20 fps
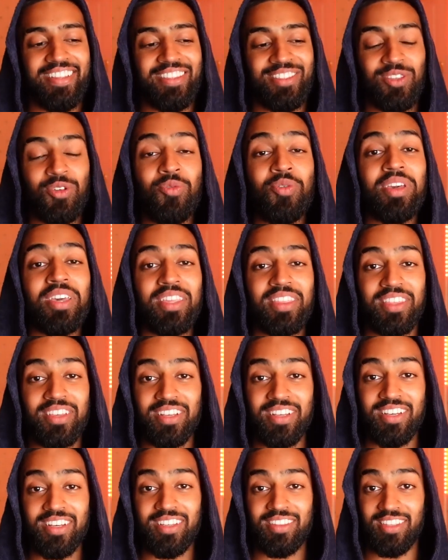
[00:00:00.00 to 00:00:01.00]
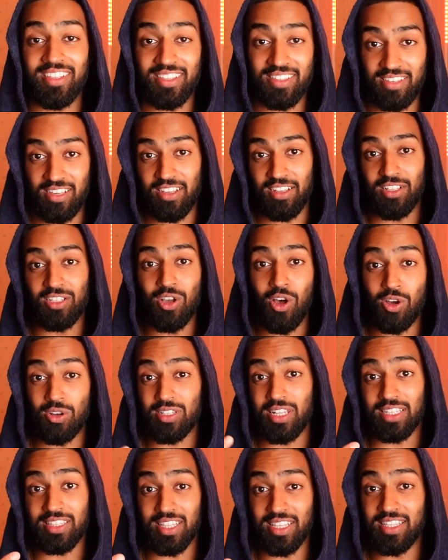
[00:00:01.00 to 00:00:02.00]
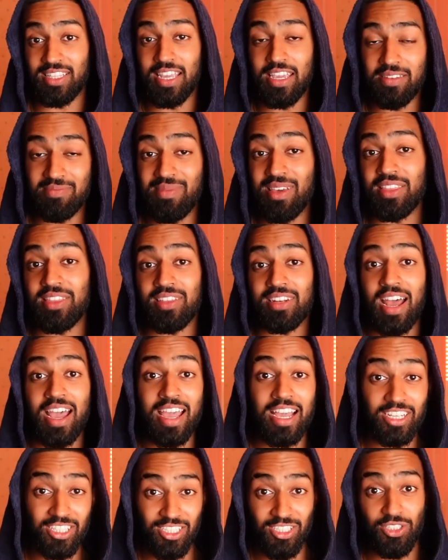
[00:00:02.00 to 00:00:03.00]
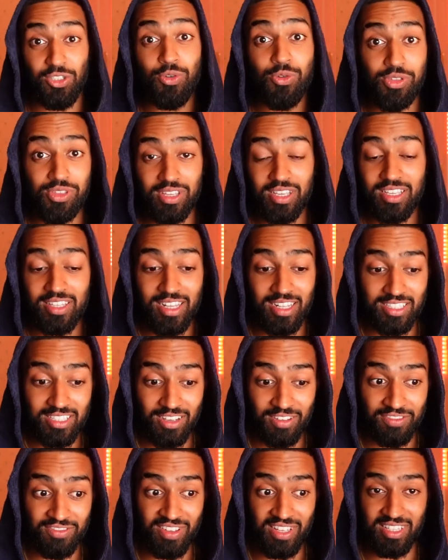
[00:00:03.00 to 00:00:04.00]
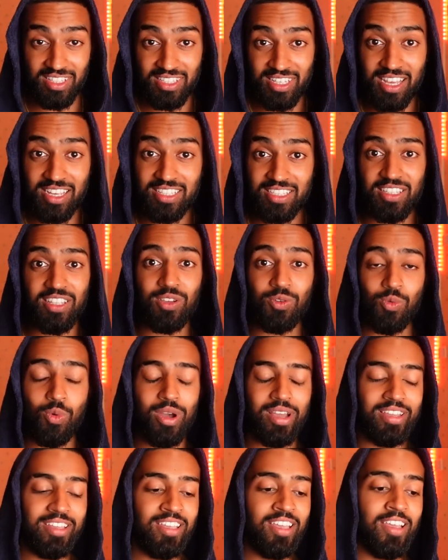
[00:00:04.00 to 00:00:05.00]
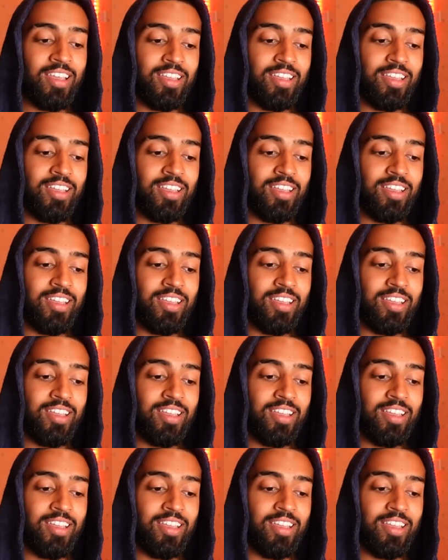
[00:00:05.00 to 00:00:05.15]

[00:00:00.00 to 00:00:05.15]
doing the TikTok, like the tape method, I actually do think that's a fantastic way